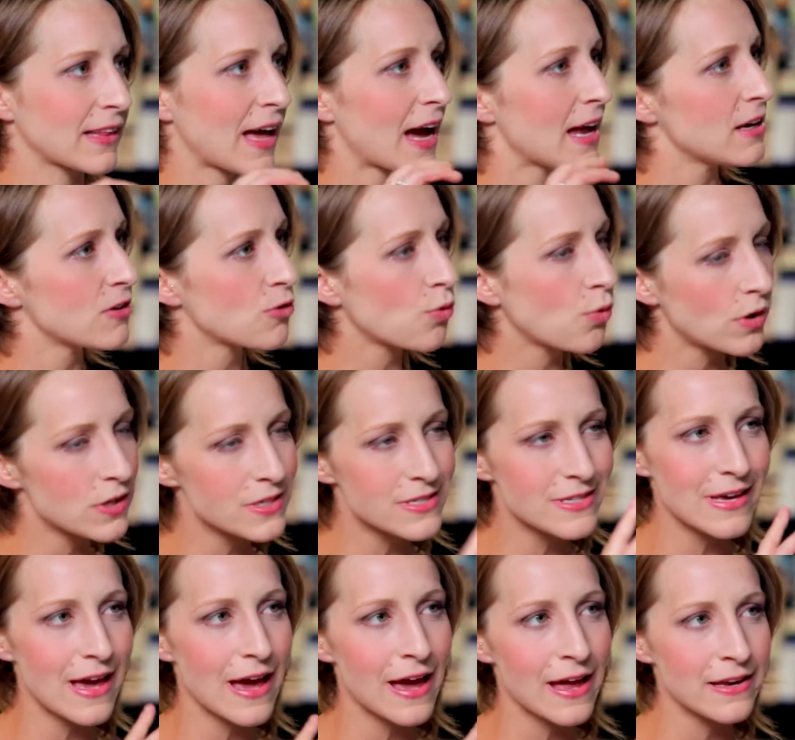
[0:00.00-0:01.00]
Kind of towards
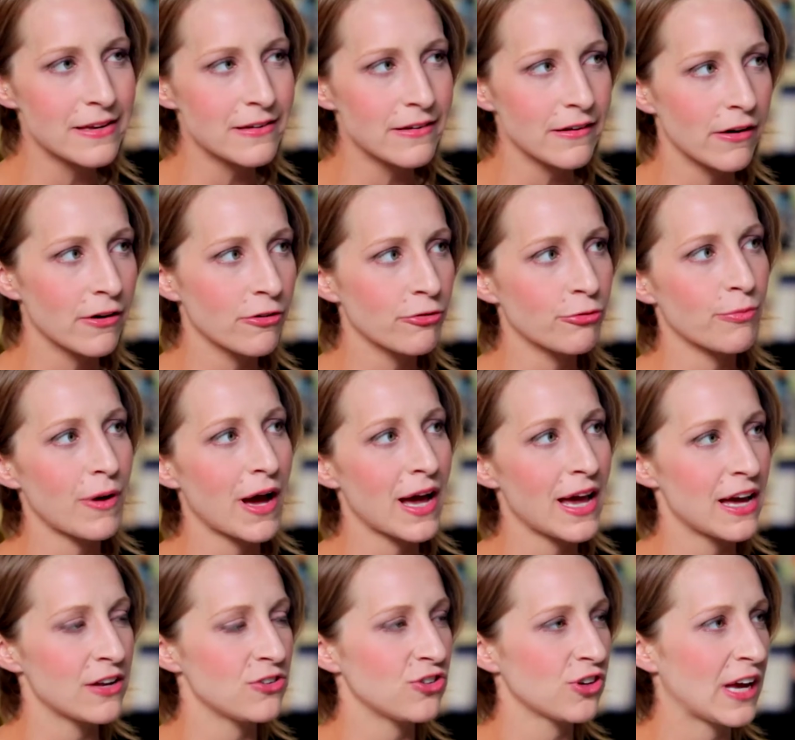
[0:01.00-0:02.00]
the end of my
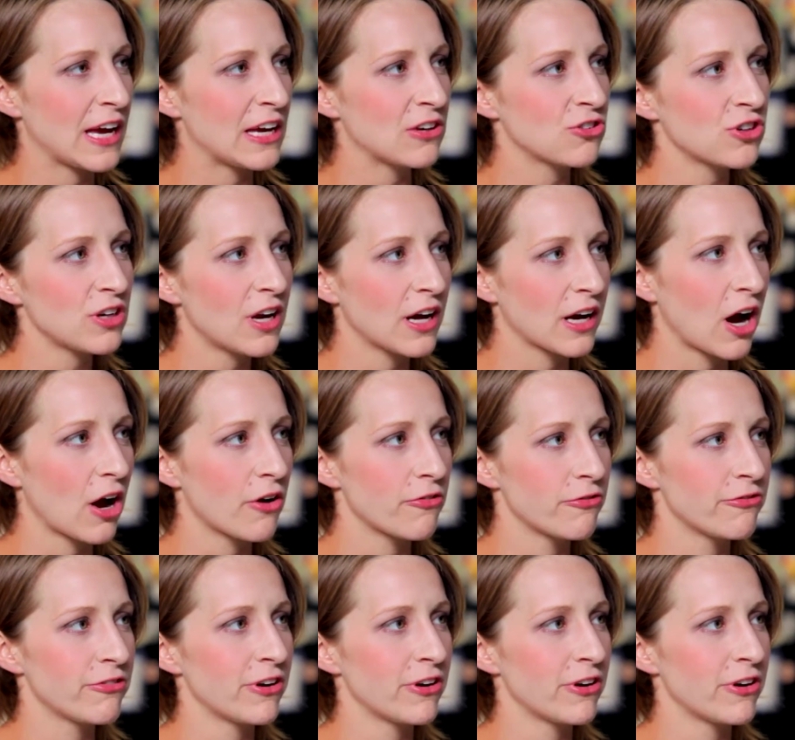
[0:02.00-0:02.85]
education, I got